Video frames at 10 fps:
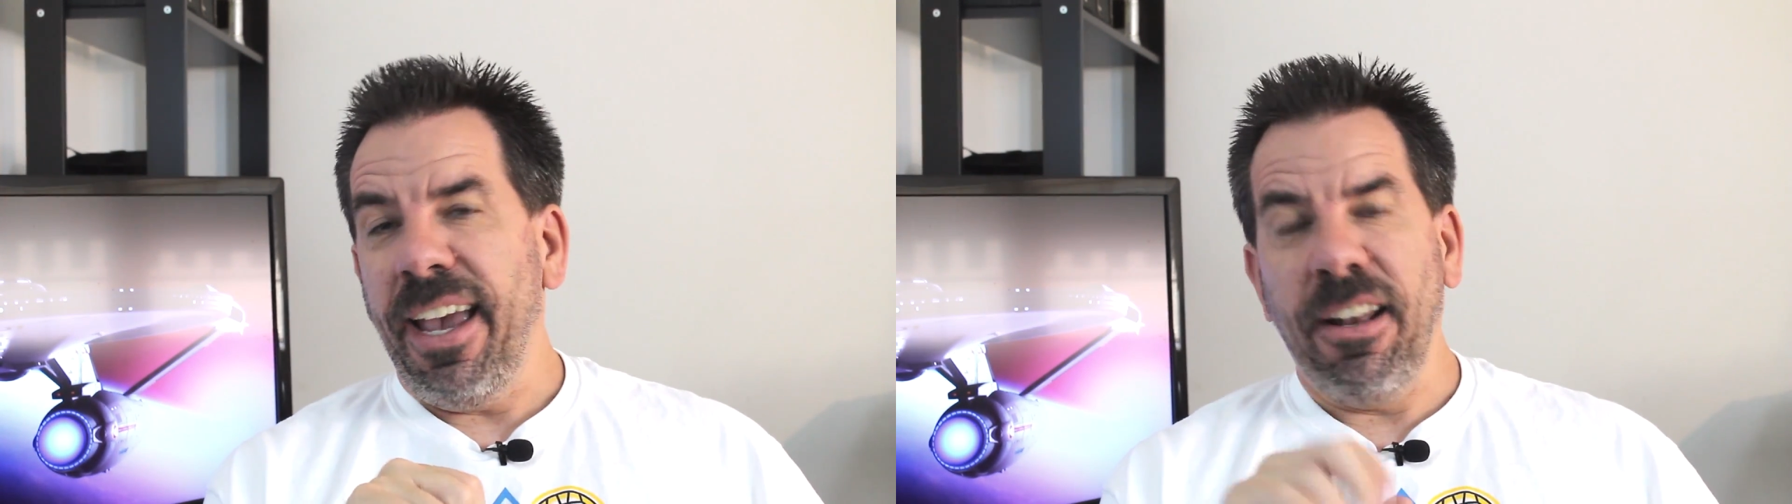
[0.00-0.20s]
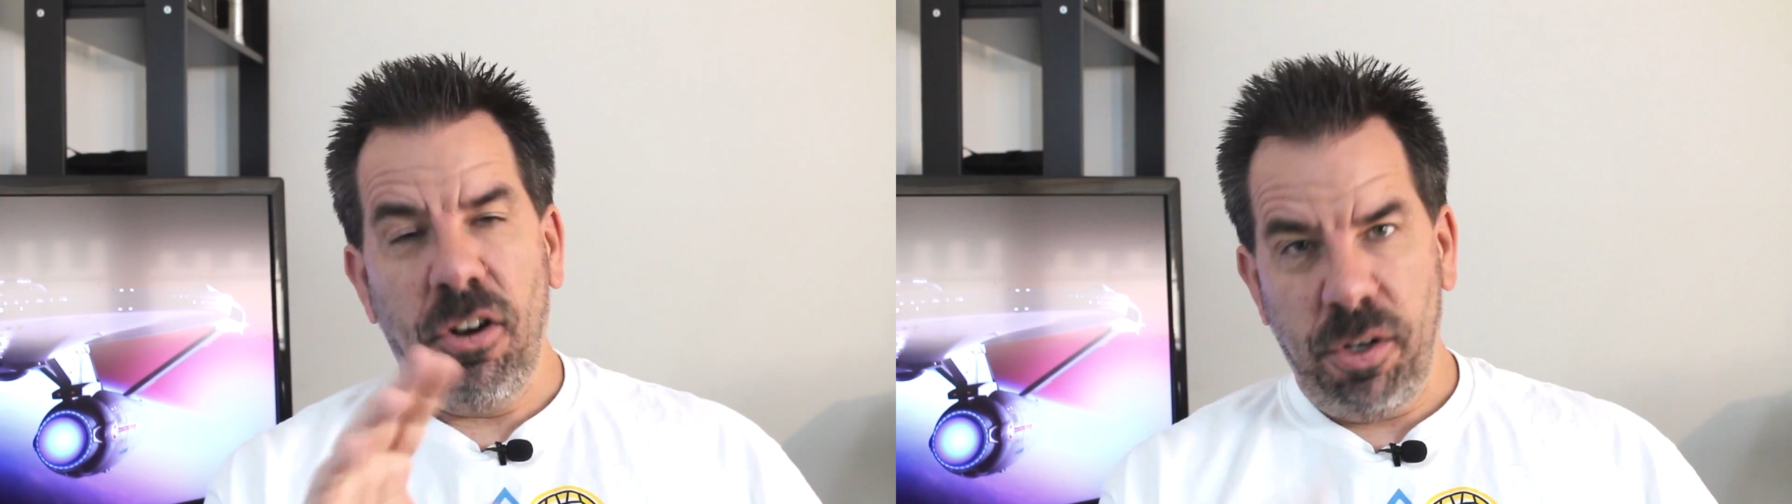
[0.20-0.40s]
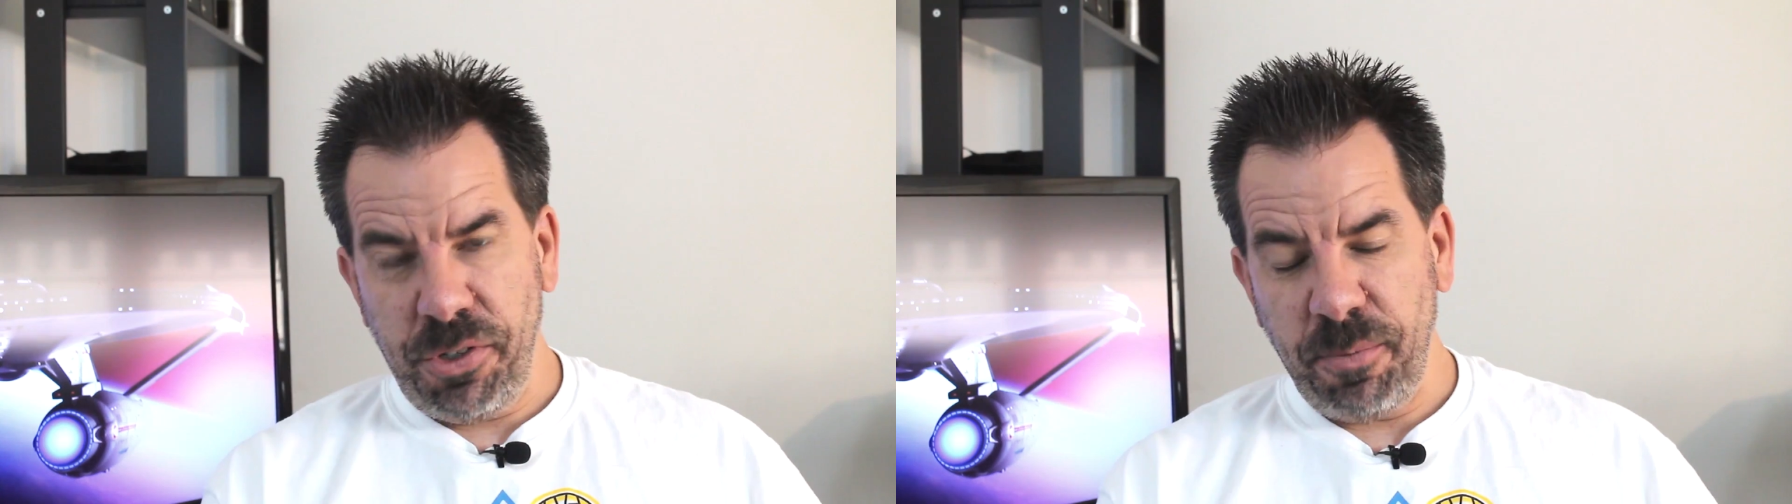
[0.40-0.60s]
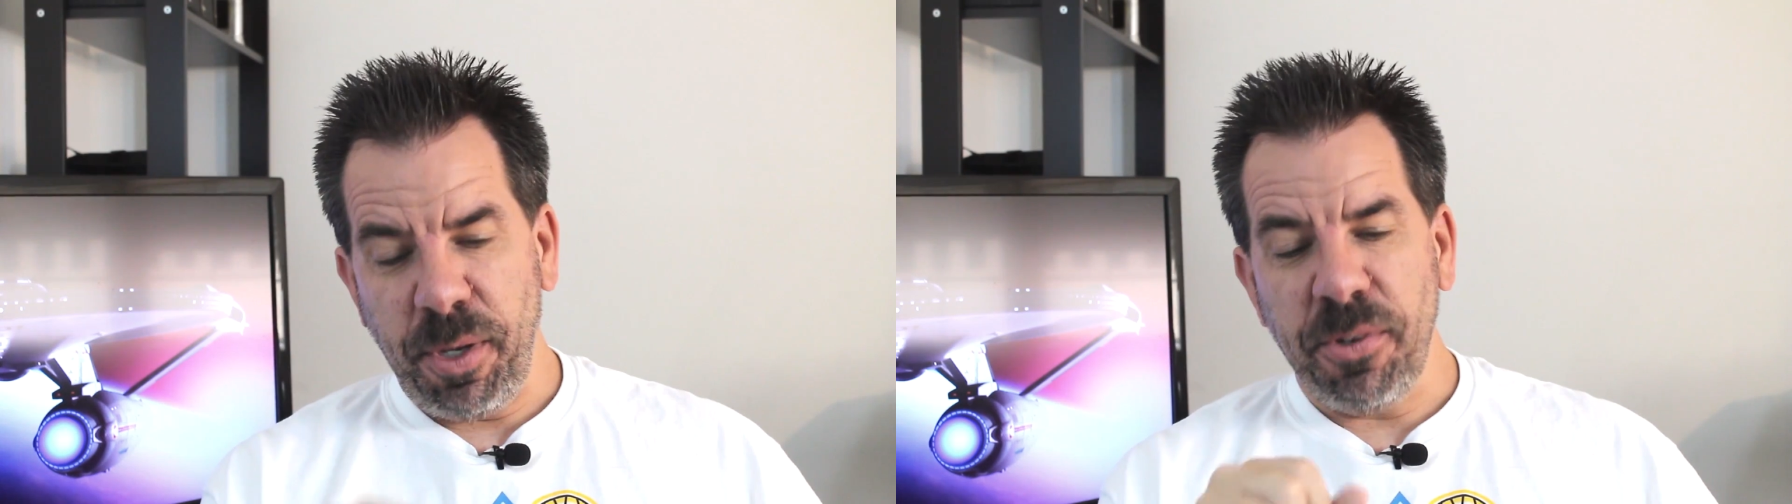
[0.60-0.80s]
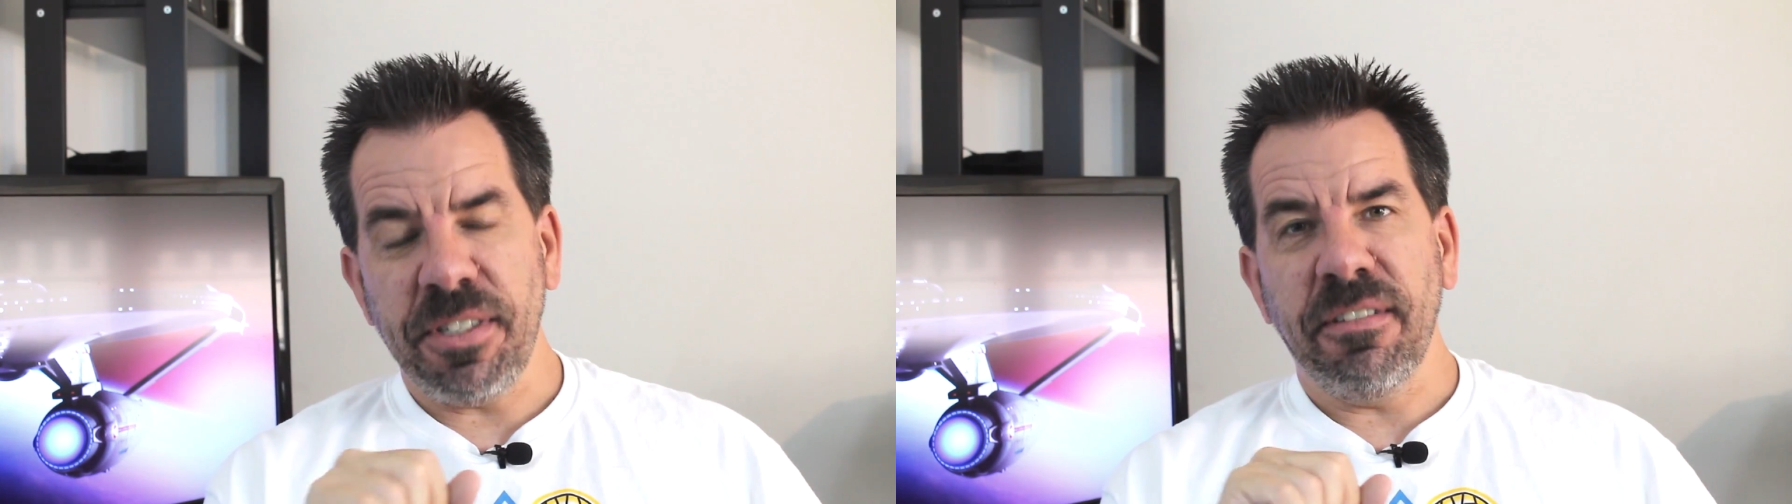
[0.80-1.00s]
And I'll also
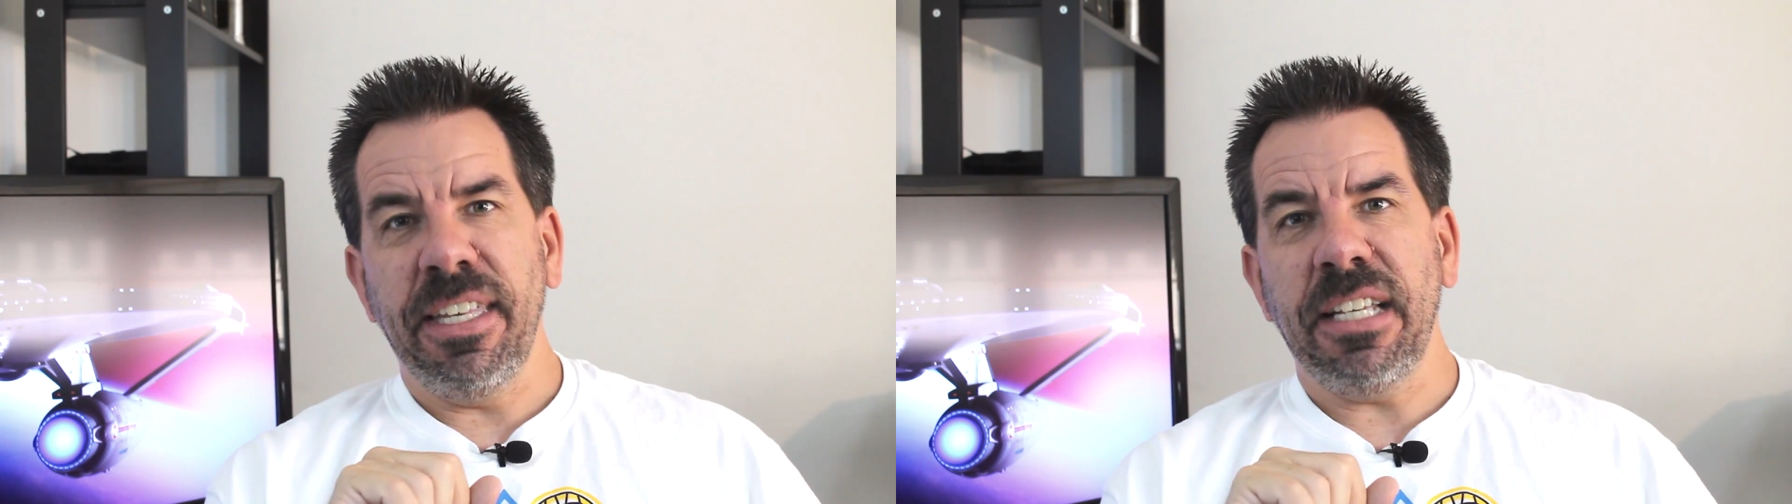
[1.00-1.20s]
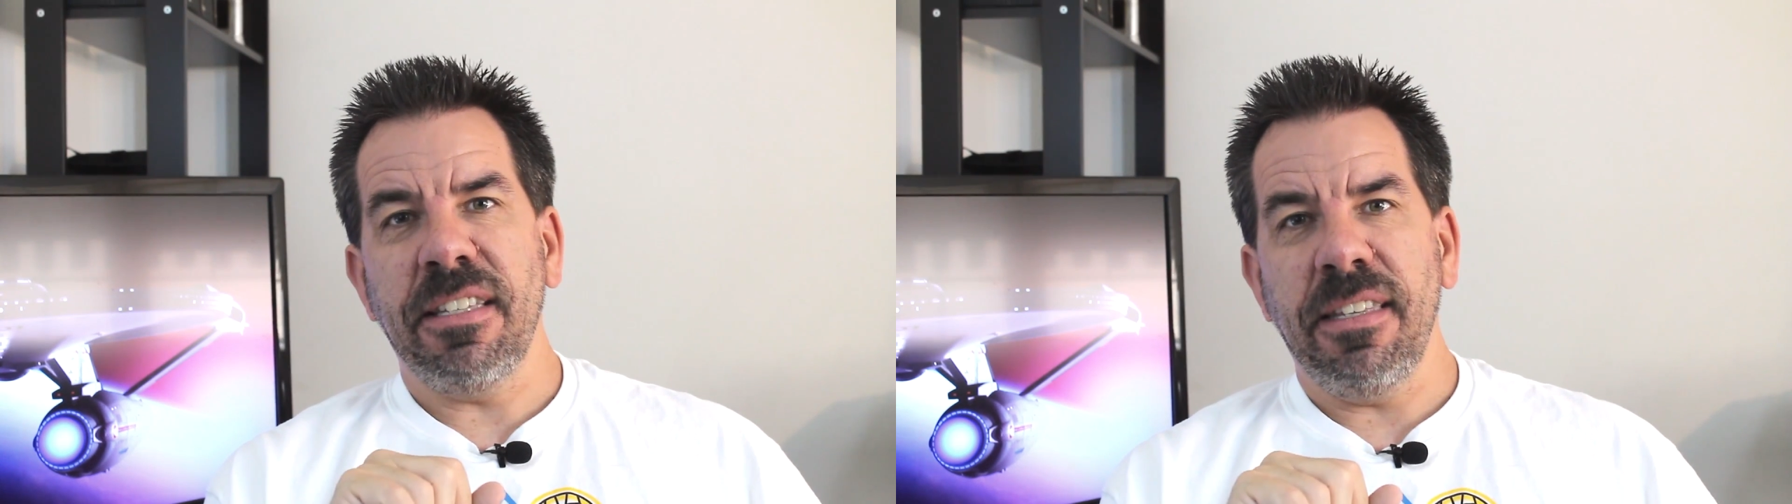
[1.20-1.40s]
post a link